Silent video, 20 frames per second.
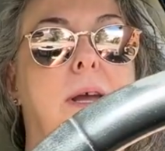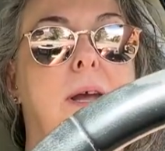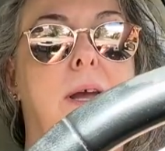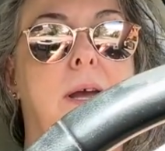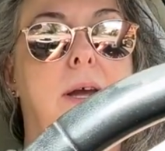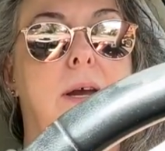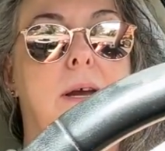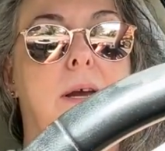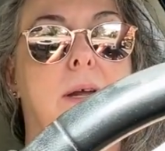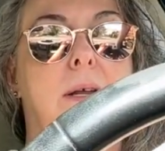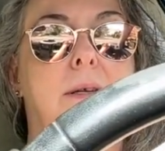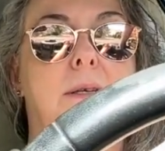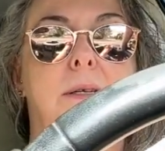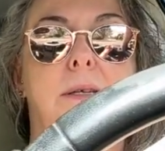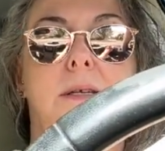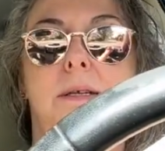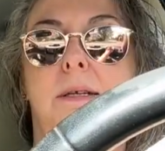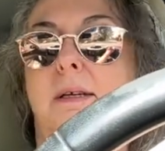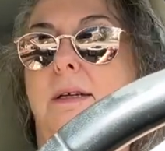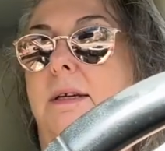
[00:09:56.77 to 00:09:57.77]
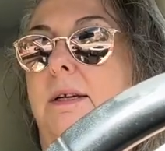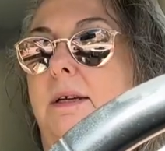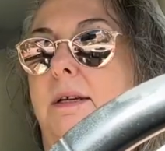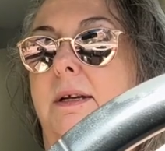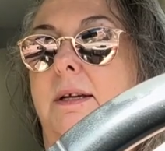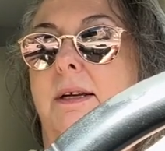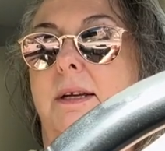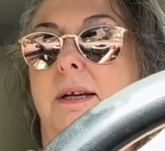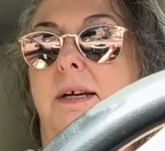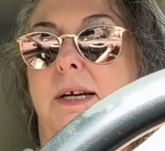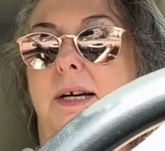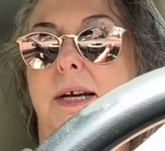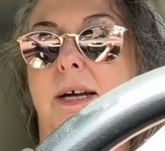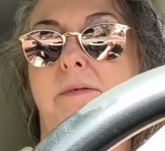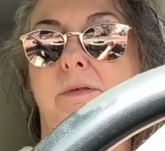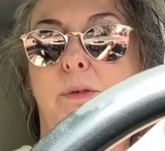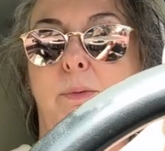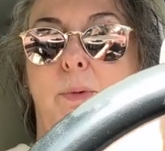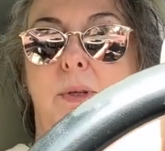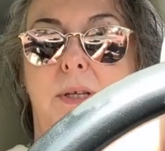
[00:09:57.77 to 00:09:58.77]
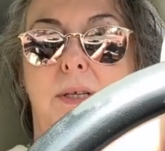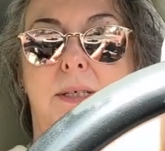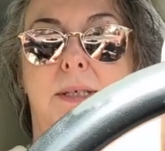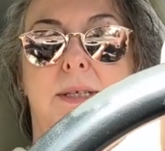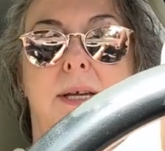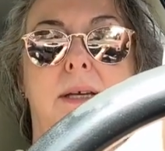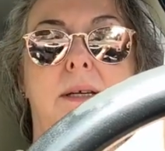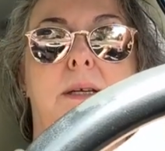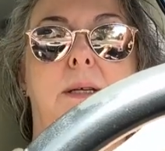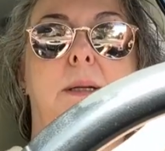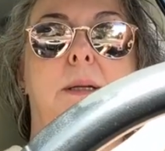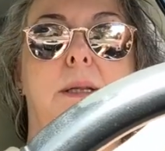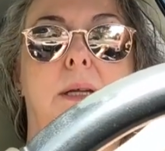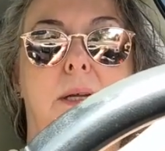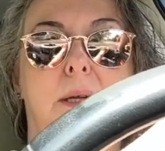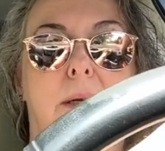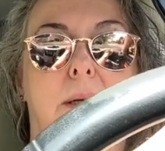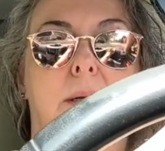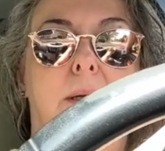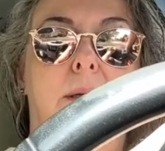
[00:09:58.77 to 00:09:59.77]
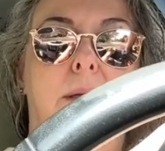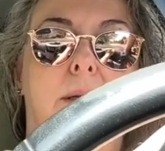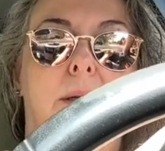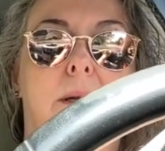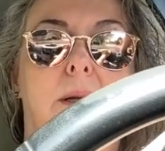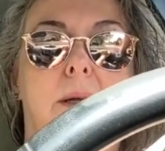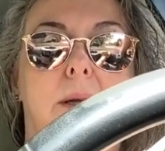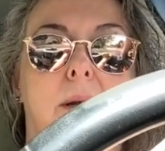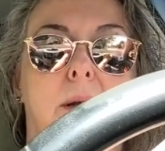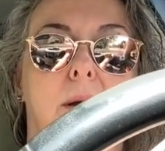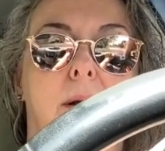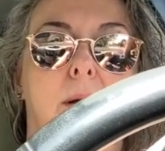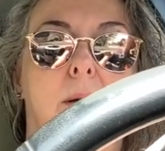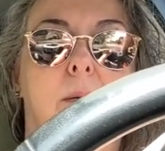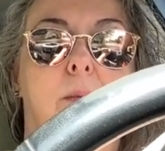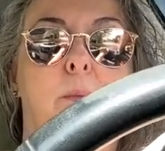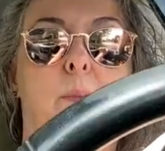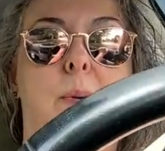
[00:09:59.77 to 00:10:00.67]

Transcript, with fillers: And I haven't really said anything,